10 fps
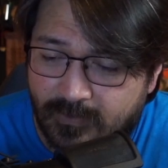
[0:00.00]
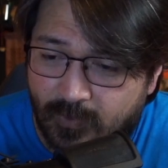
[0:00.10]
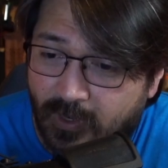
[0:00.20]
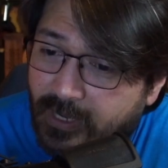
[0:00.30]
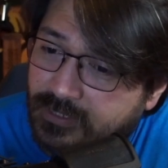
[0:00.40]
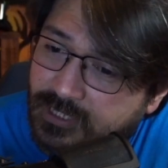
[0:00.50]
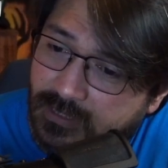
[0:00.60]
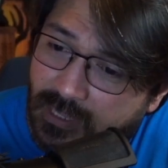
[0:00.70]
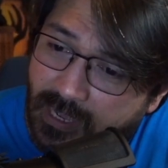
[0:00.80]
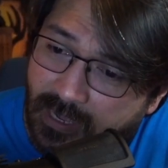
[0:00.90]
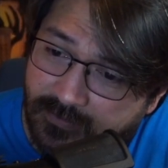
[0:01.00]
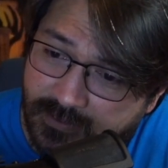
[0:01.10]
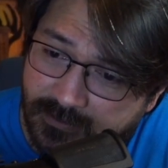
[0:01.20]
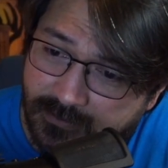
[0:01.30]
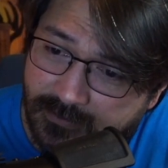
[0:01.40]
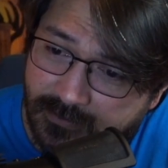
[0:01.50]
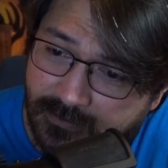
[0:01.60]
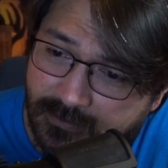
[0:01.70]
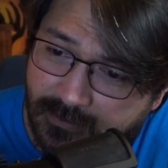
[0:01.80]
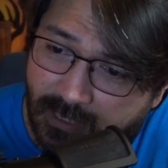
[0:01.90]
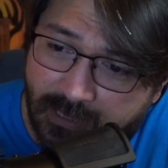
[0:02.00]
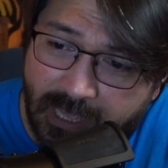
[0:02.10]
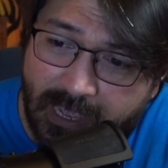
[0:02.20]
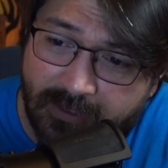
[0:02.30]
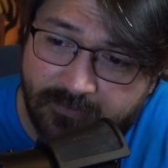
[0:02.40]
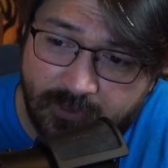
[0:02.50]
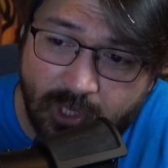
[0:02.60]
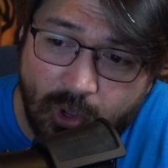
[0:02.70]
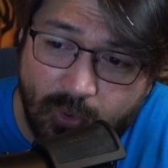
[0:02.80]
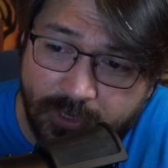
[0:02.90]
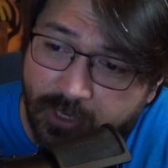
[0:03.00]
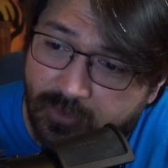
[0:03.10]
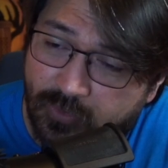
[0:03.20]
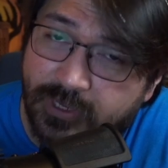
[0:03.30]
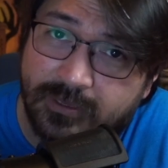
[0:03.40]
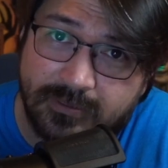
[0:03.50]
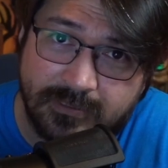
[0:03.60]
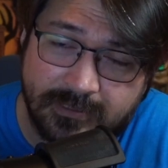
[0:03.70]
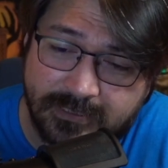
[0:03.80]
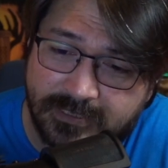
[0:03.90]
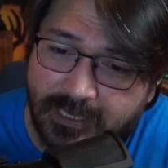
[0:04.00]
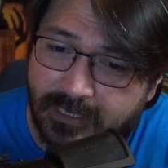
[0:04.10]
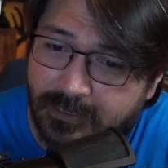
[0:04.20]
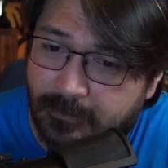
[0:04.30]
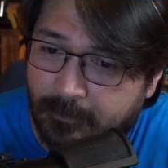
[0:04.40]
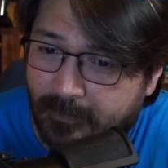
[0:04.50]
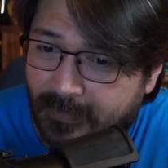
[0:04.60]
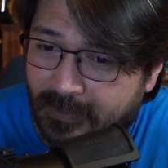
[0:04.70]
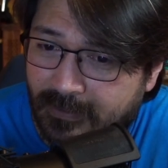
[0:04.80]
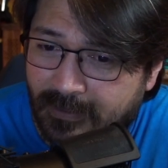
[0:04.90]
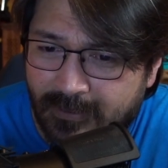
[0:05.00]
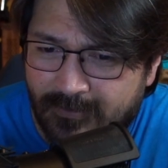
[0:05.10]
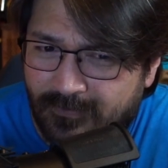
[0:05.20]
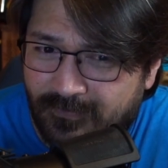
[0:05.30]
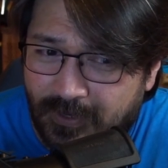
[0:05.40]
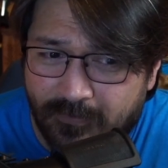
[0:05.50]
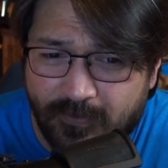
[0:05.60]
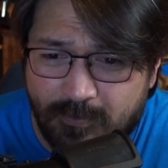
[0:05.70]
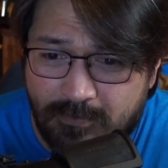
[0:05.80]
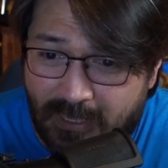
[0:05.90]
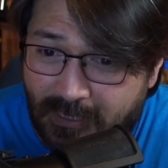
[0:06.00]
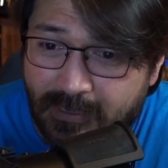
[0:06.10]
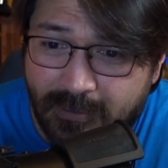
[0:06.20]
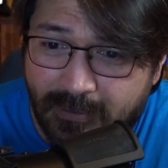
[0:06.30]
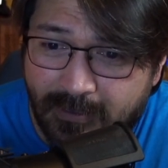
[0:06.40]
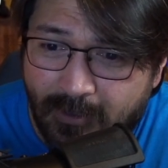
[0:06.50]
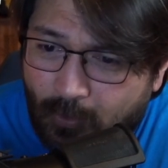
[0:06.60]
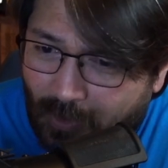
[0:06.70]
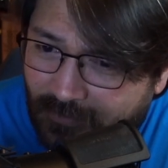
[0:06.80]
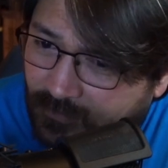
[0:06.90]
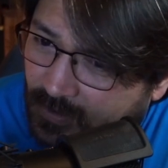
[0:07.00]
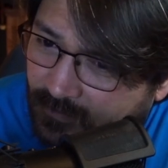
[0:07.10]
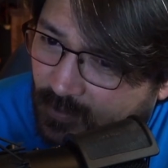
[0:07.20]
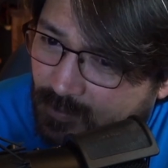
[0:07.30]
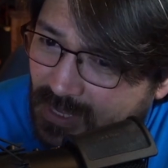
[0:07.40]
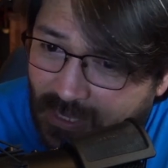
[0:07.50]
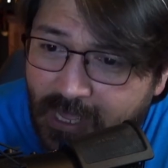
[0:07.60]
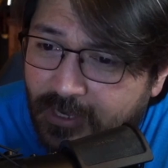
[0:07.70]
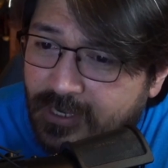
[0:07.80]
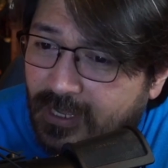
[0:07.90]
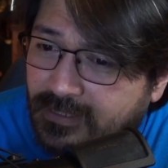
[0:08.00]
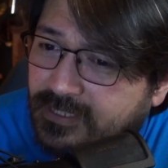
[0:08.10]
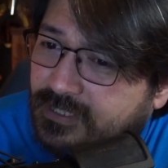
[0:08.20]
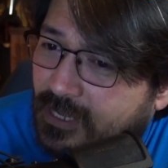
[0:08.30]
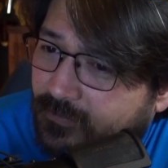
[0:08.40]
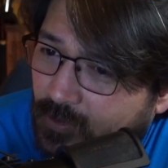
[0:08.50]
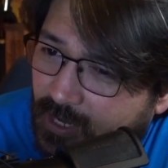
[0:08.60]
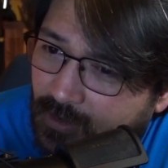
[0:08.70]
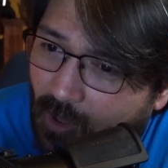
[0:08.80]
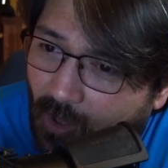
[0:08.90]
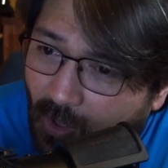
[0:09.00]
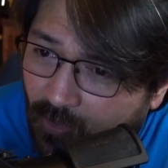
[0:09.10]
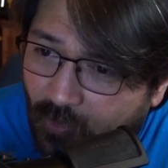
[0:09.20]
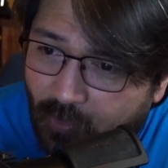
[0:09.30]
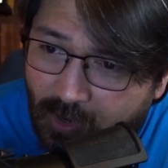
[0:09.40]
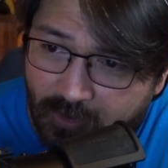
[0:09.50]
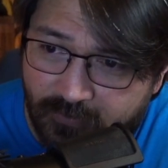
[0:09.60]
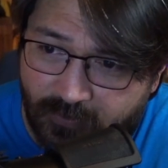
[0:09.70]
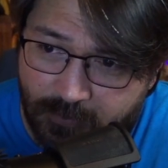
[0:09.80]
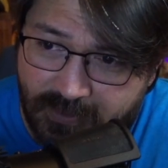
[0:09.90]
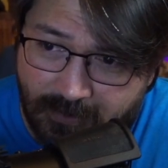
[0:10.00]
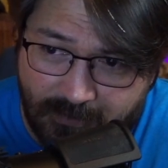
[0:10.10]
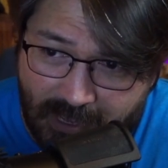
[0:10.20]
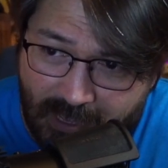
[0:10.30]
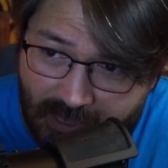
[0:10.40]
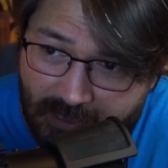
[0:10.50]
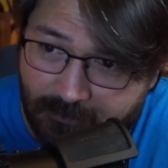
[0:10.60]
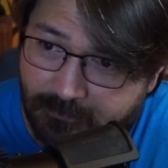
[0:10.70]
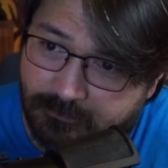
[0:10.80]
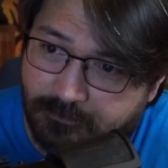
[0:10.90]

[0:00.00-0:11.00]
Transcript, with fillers: Whereat she laughed, a laugh low and unreal, and said, Fear for me? Why fear for me? None safer in all the world from them I am.